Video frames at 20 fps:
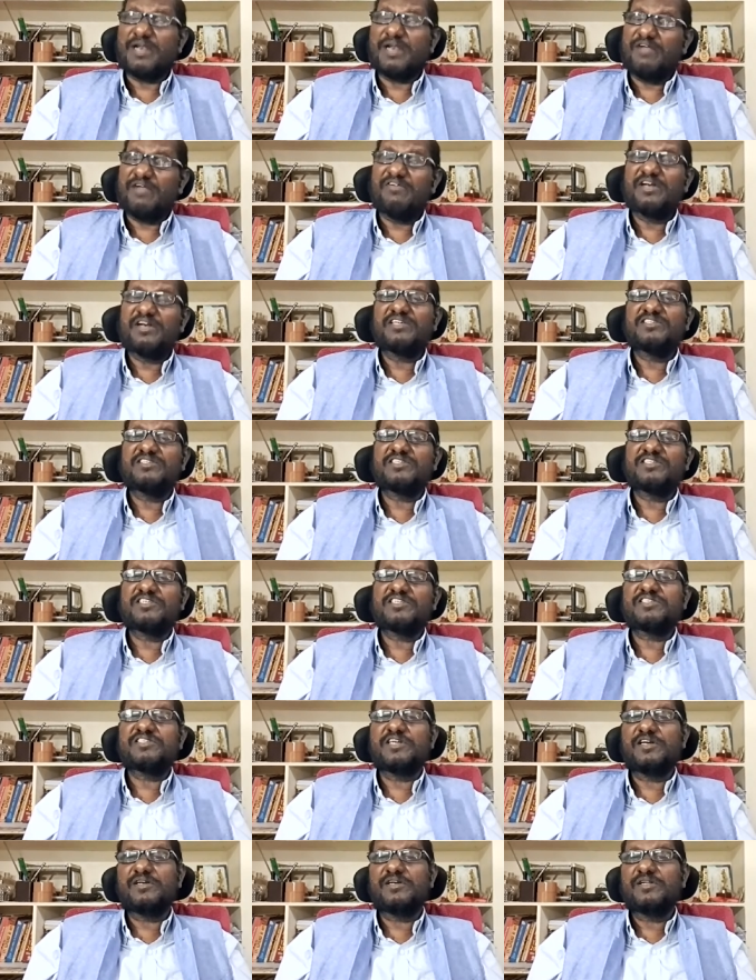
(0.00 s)

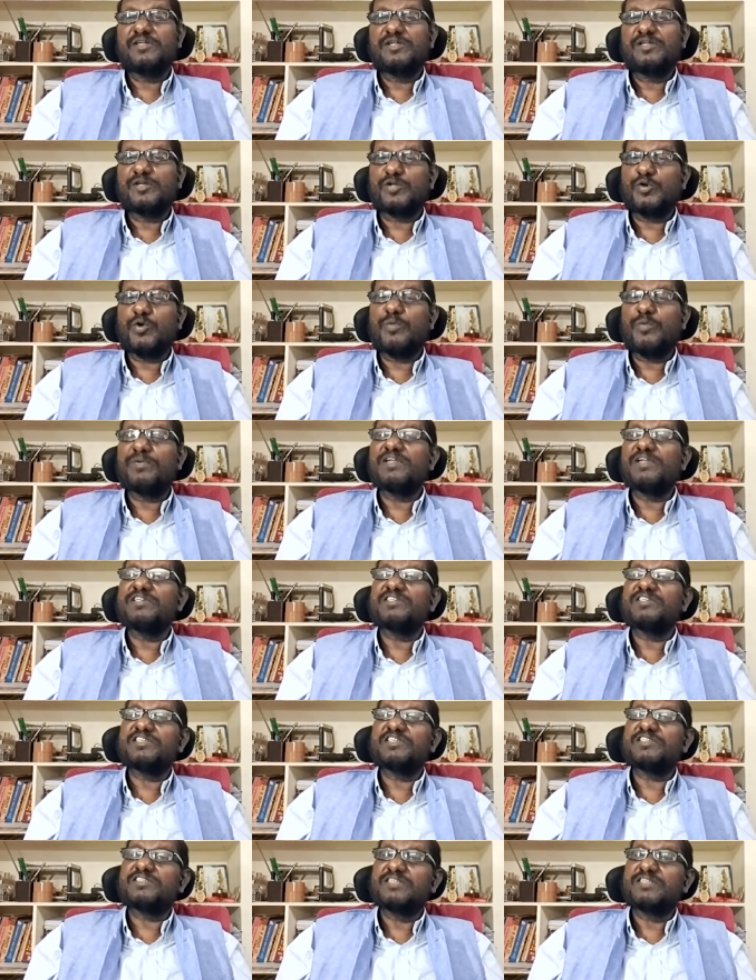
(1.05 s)
privatization, and
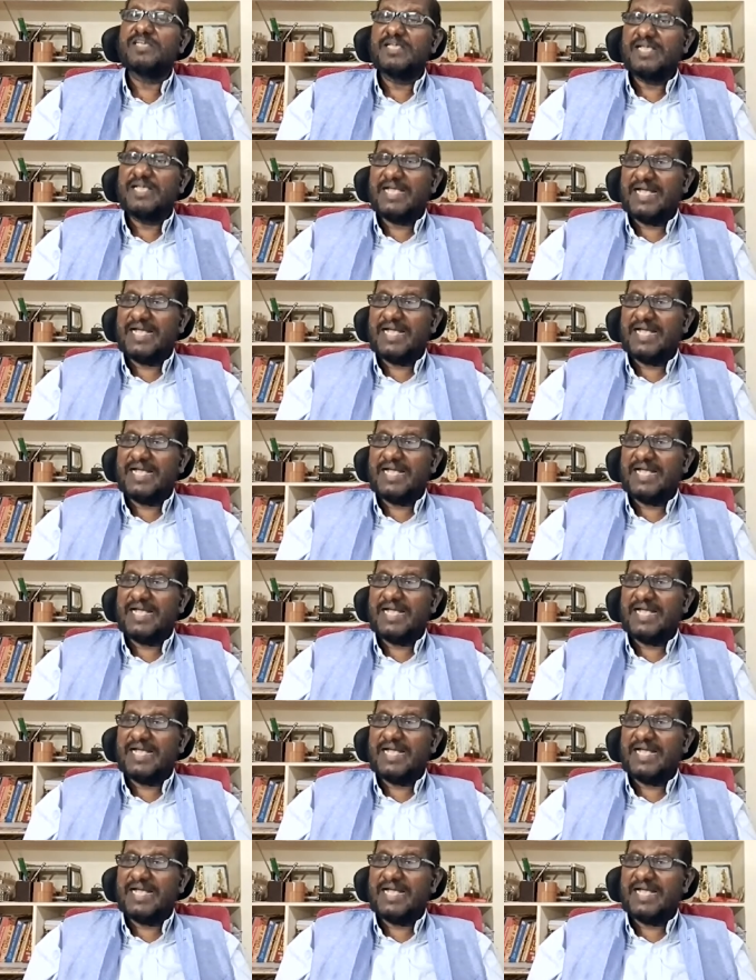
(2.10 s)
globalization.